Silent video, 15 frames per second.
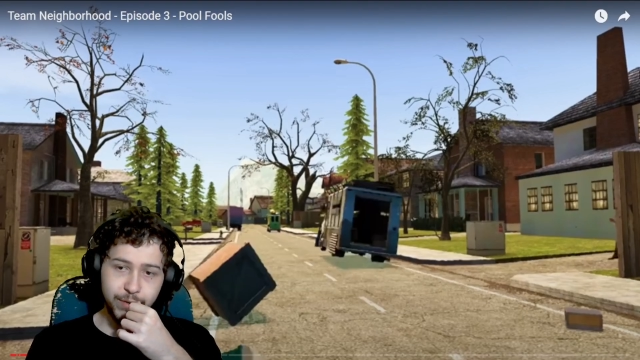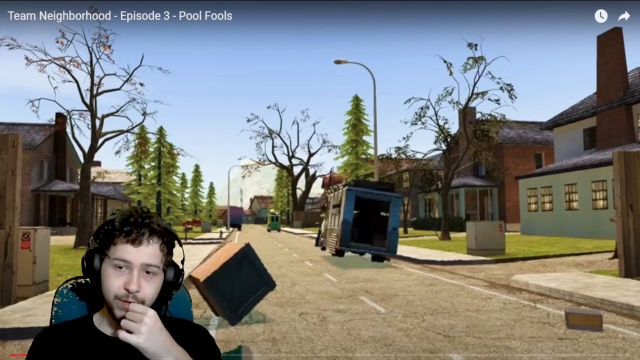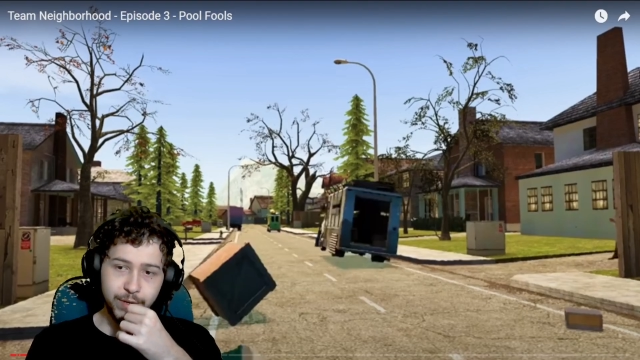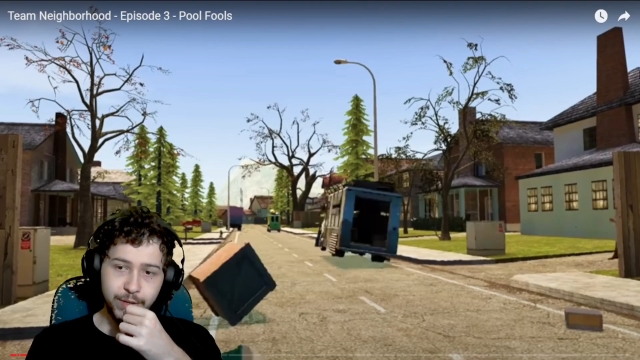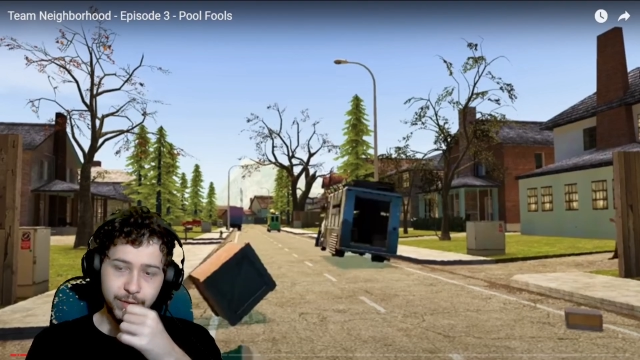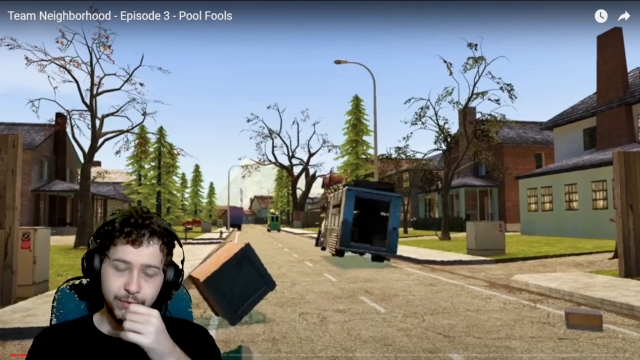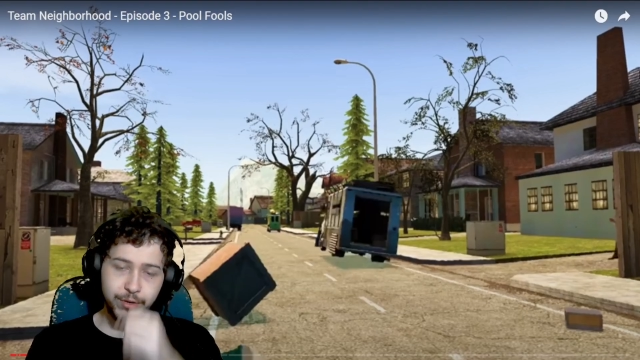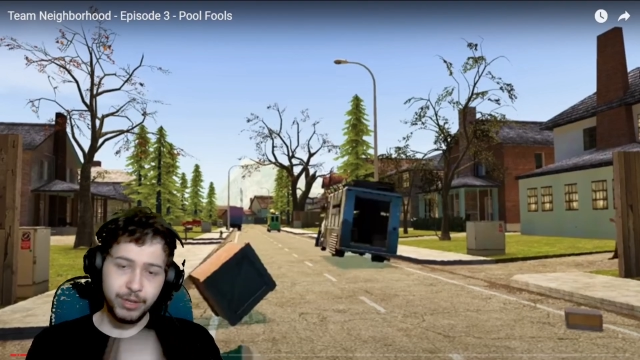
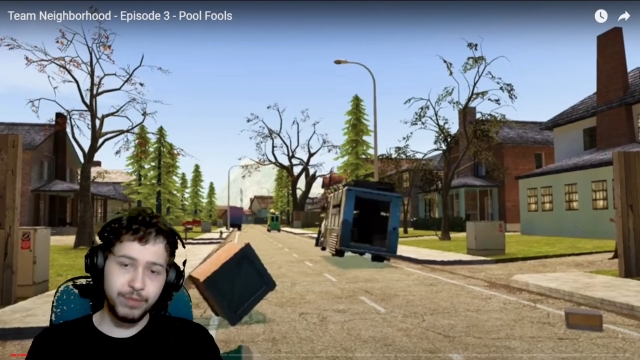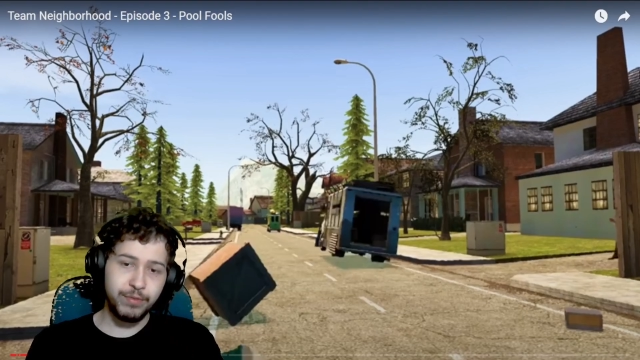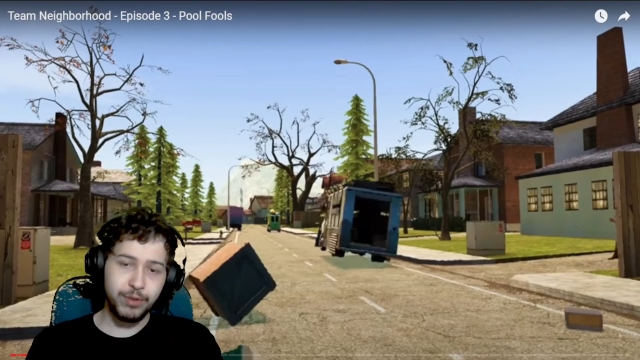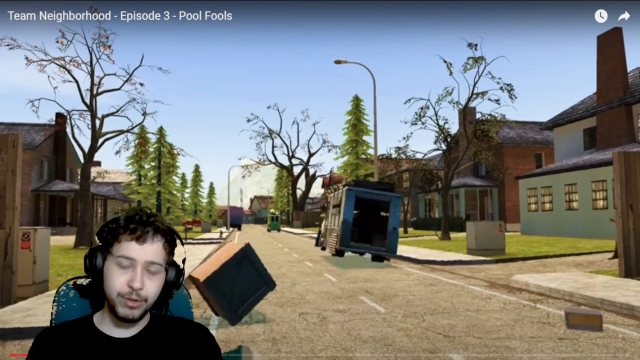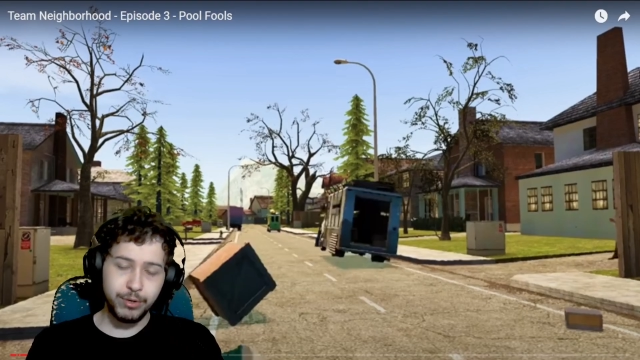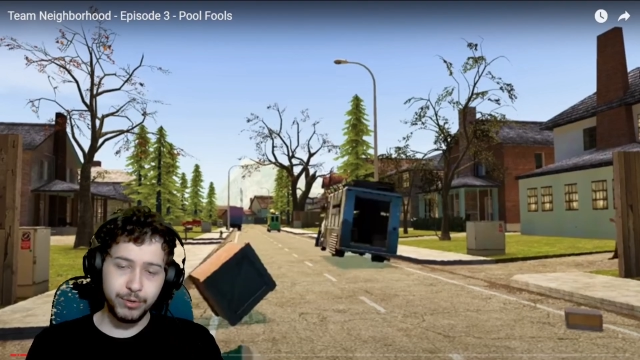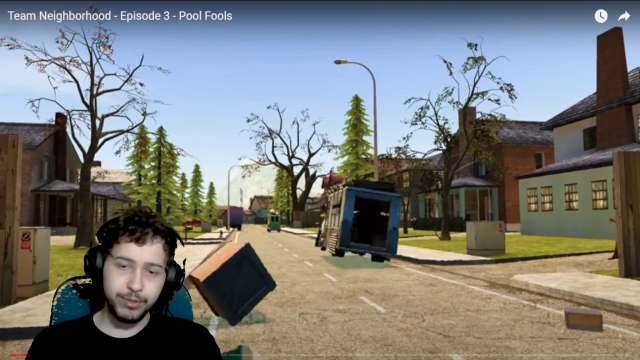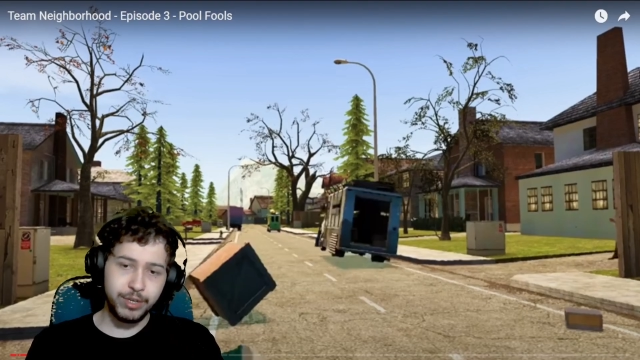4 Dead
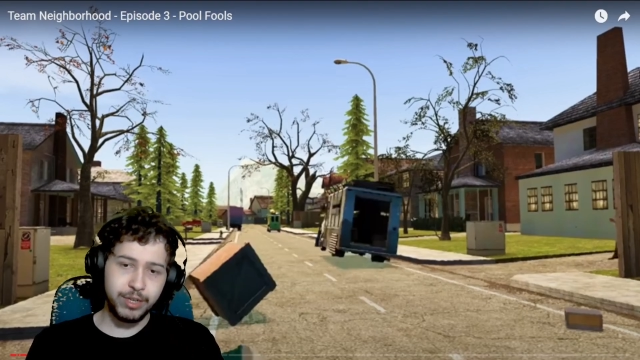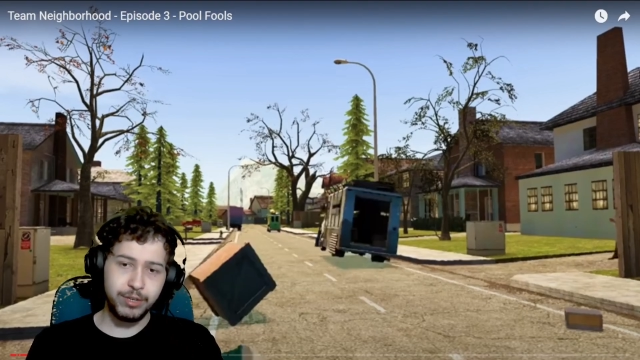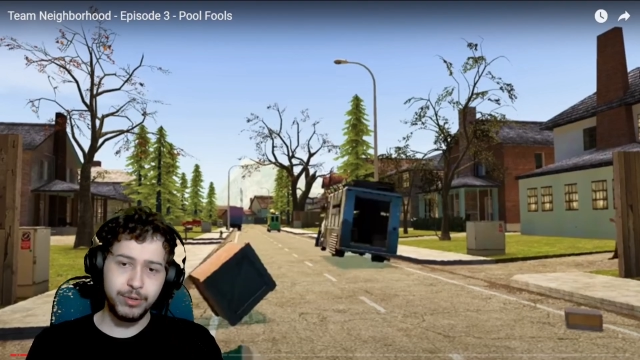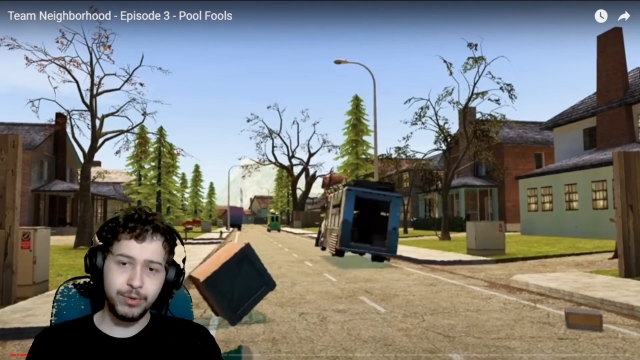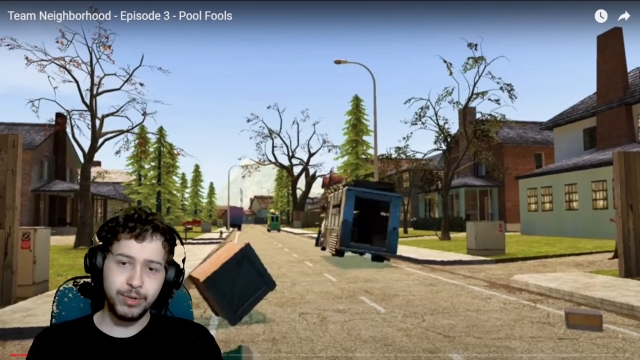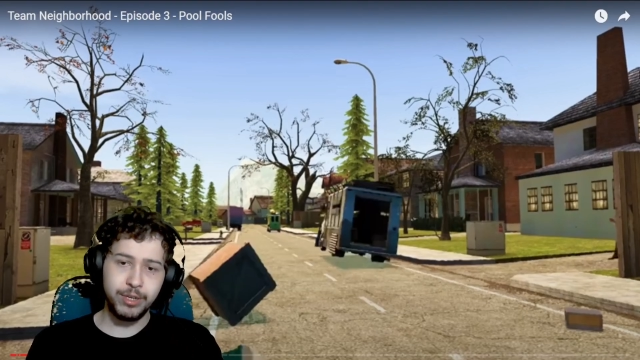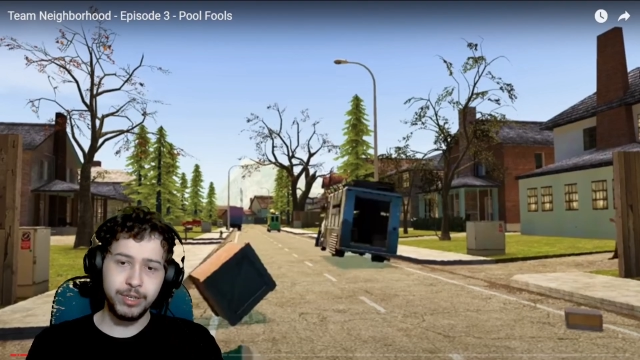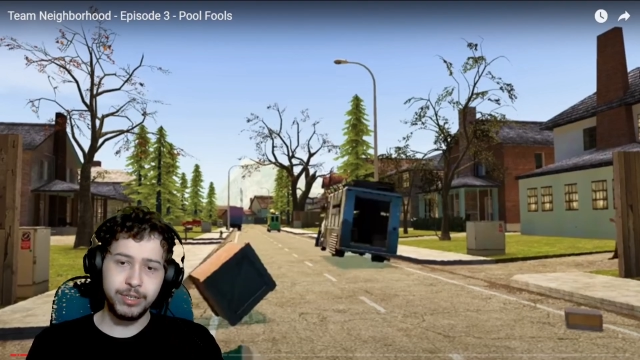vehicles that you can